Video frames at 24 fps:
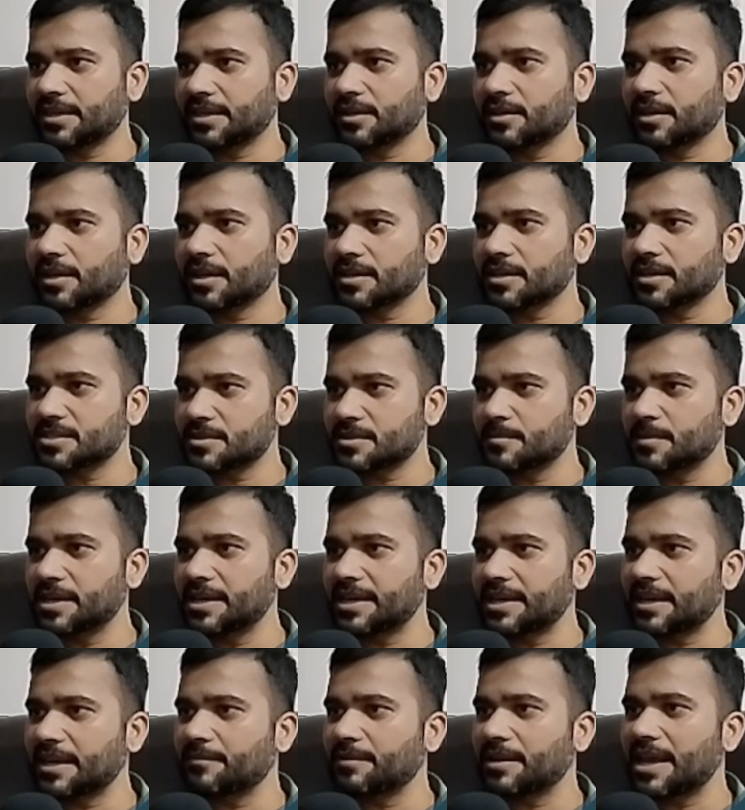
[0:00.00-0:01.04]
Customer
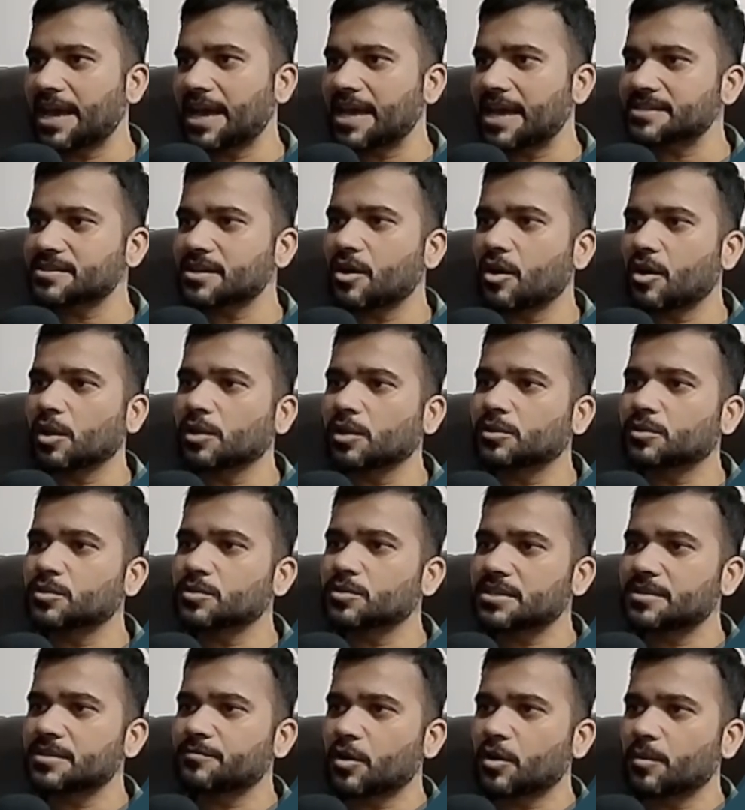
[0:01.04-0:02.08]
table has all those
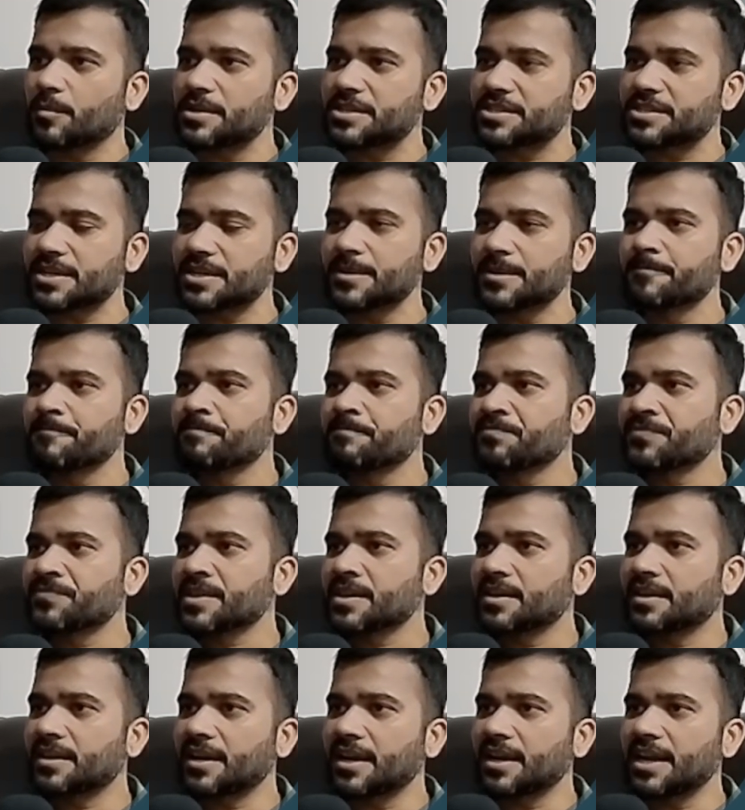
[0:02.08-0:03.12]
information
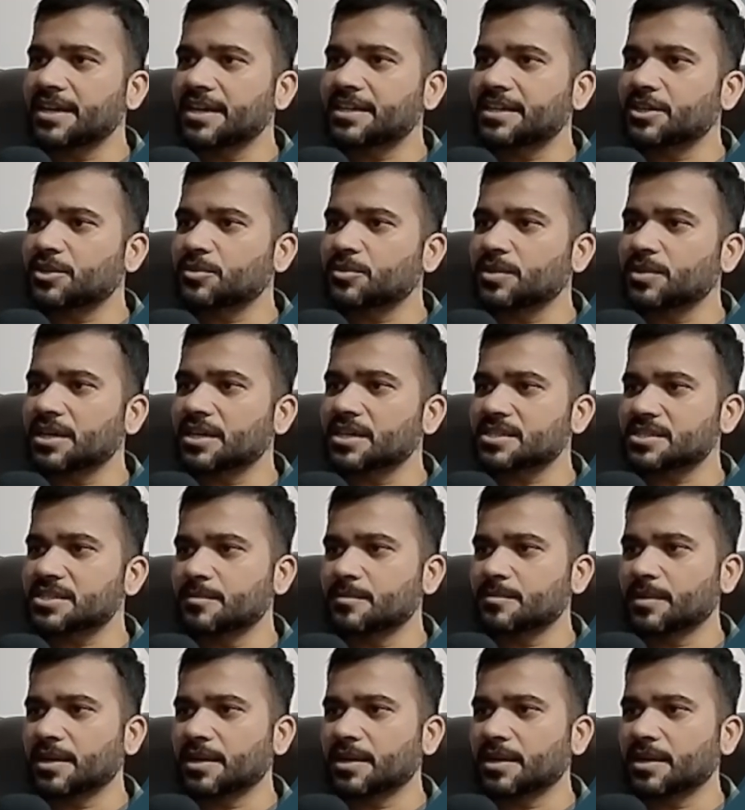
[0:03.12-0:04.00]
related to the customer.